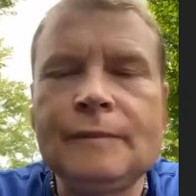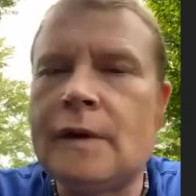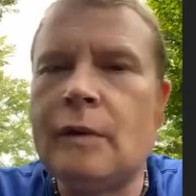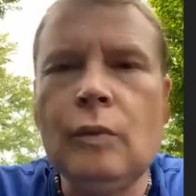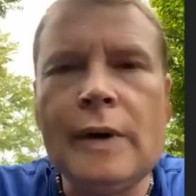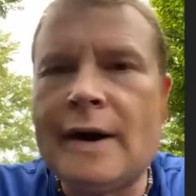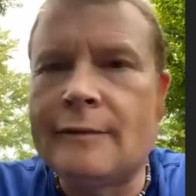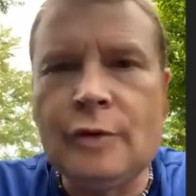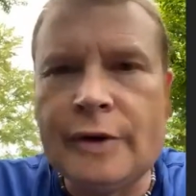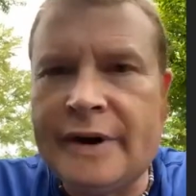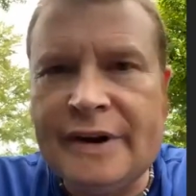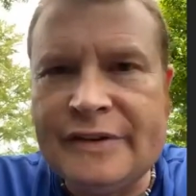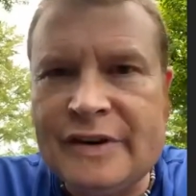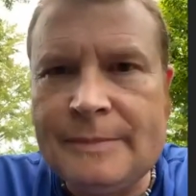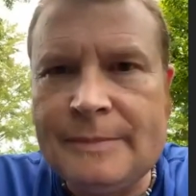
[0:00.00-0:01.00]
whatever it
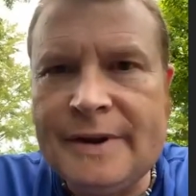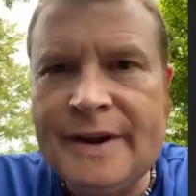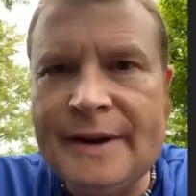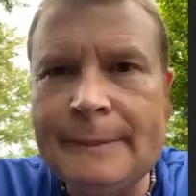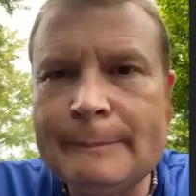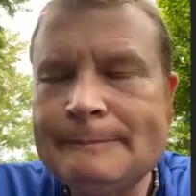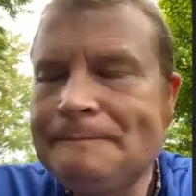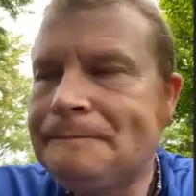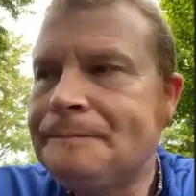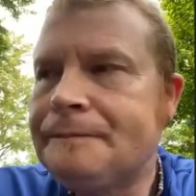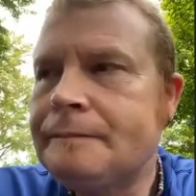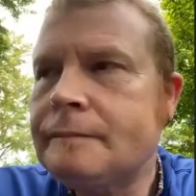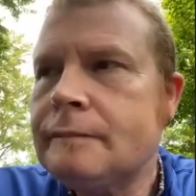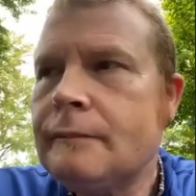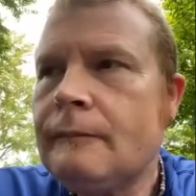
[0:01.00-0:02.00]
needs to be.
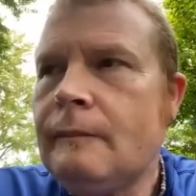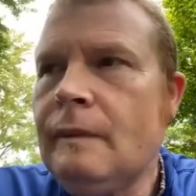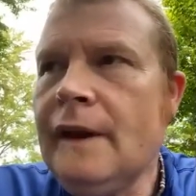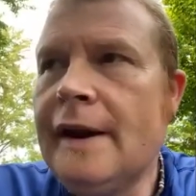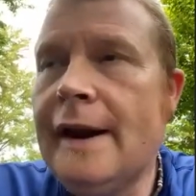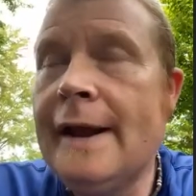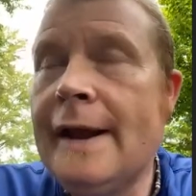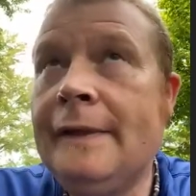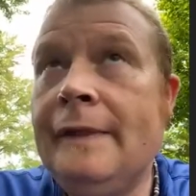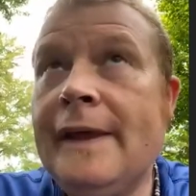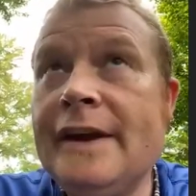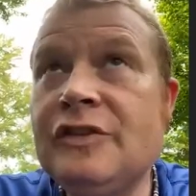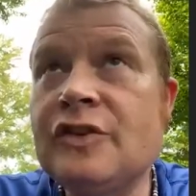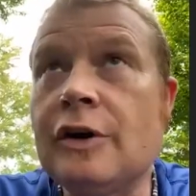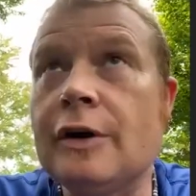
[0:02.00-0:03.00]
And
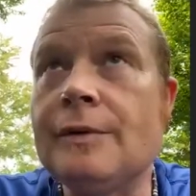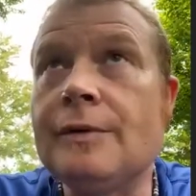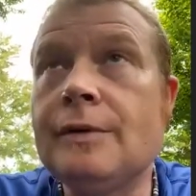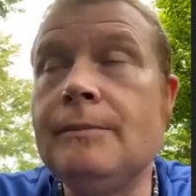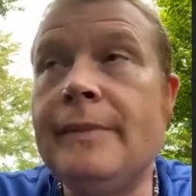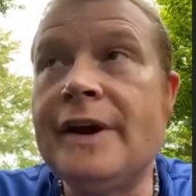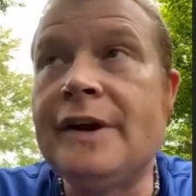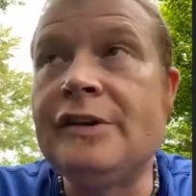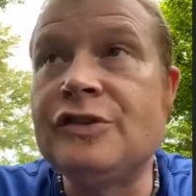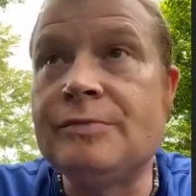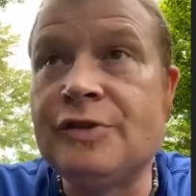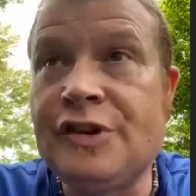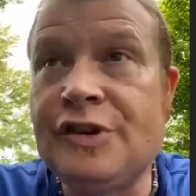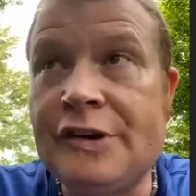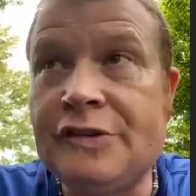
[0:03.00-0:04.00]
they start making
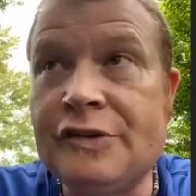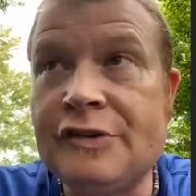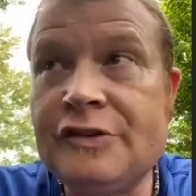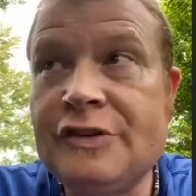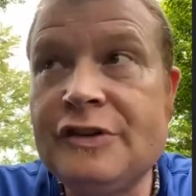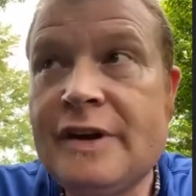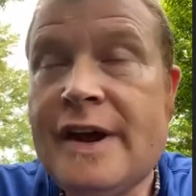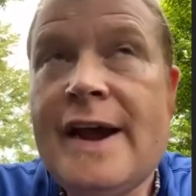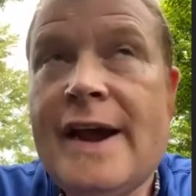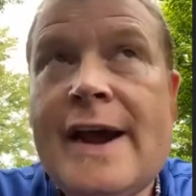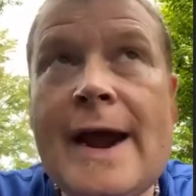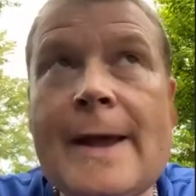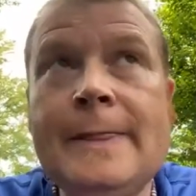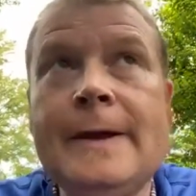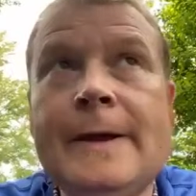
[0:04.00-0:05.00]
some changes.
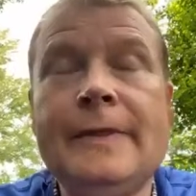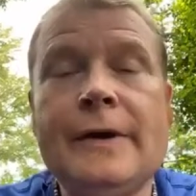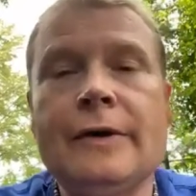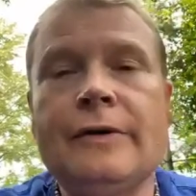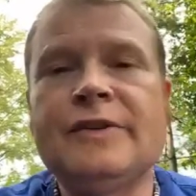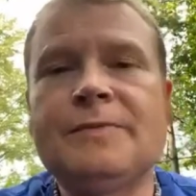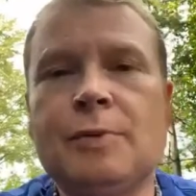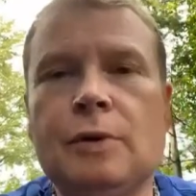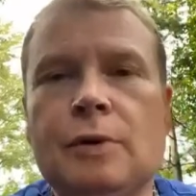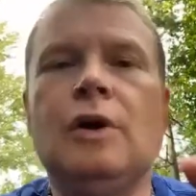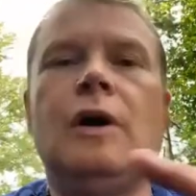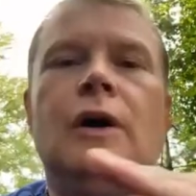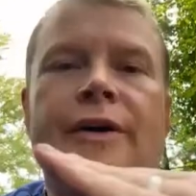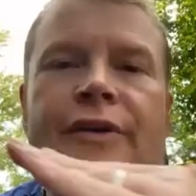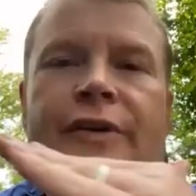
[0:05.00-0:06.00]
And then there is
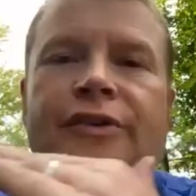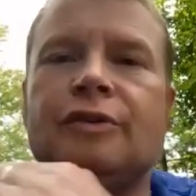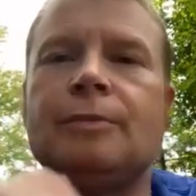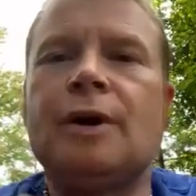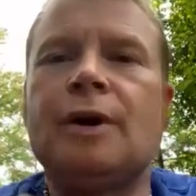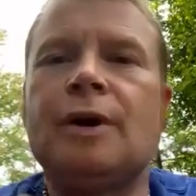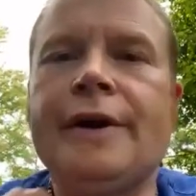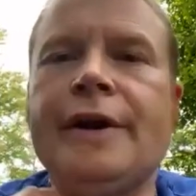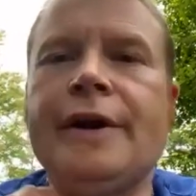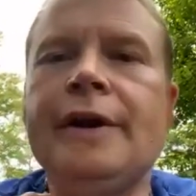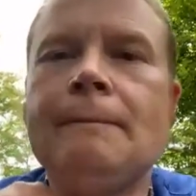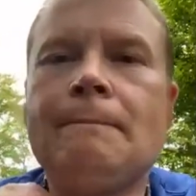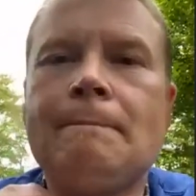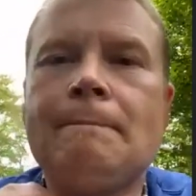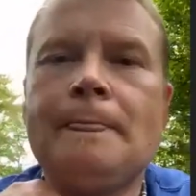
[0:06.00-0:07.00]
prolonged sobriety,
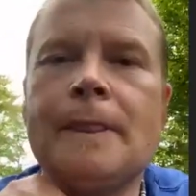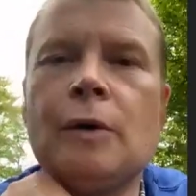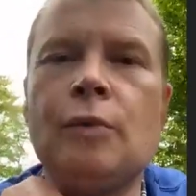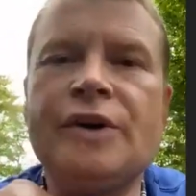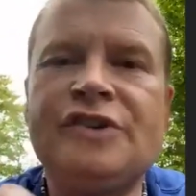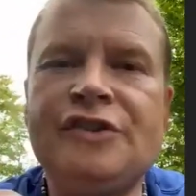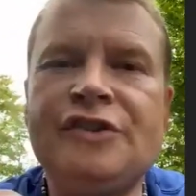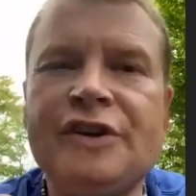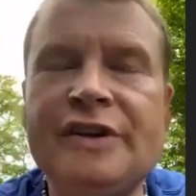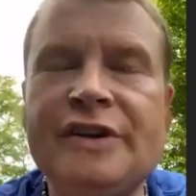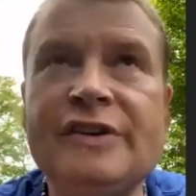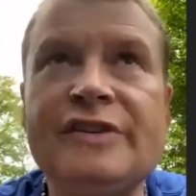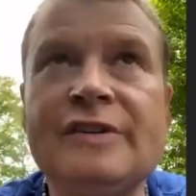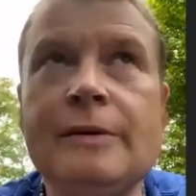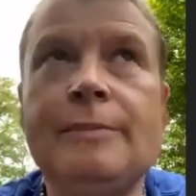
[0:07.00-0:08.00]
which
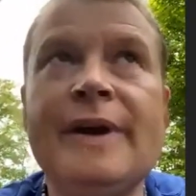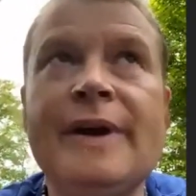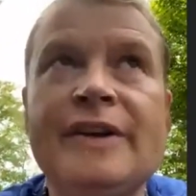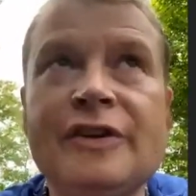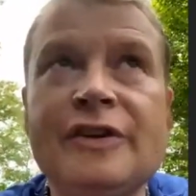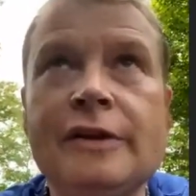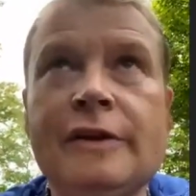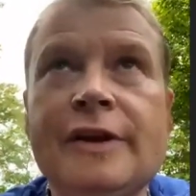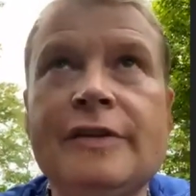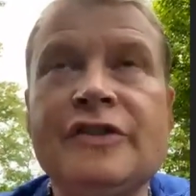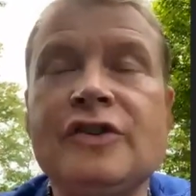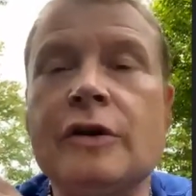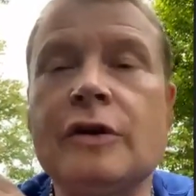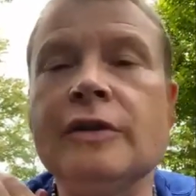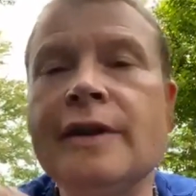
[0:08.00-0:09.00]
is basically they
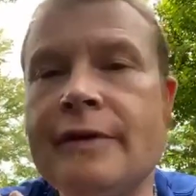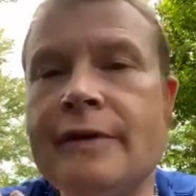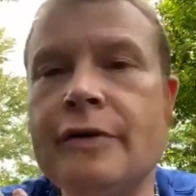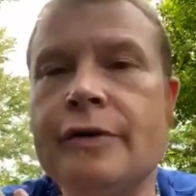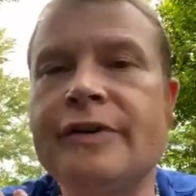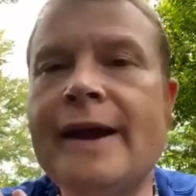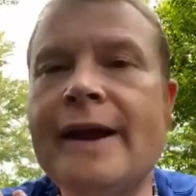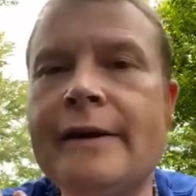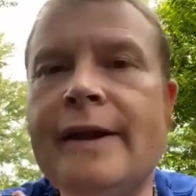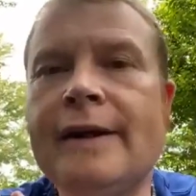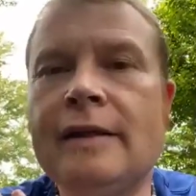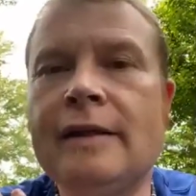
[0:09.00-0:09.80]
start living their day-to-day